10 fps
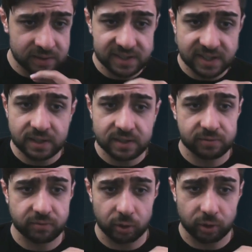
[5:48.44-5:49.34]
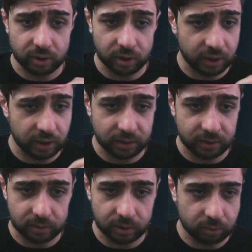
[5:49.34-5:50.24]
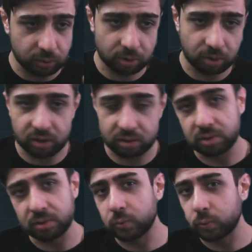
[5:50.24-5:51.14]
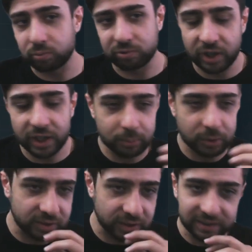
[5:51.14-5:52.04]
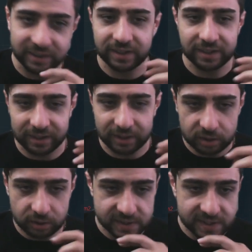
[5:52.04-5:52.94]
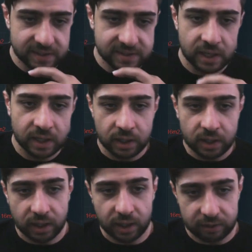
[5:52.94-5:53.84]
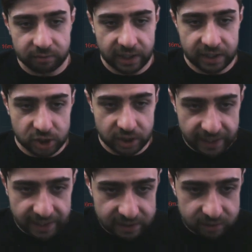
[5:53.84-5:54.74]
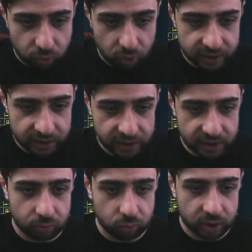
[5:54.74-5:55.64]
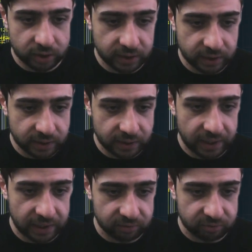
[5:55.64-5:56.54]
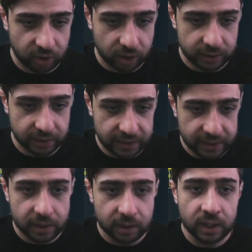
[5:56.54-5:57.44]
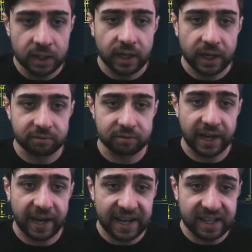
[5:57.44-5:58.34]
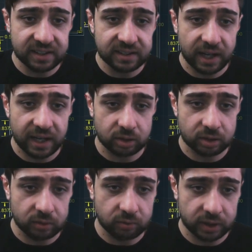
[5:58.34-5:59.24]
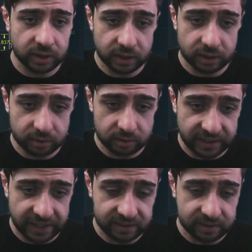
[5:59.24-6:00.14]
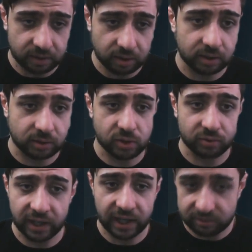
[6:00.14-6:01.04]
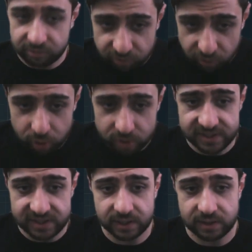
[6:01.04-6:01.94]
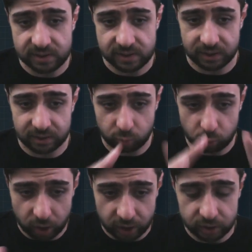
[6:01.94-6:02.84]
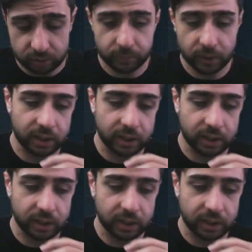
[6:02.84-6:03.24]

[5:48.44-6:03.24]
sinks for I don't know why, but they needed a lot of sinks. We actually had one here, and one here, and we added another one here later on. So we had 4 sinks in one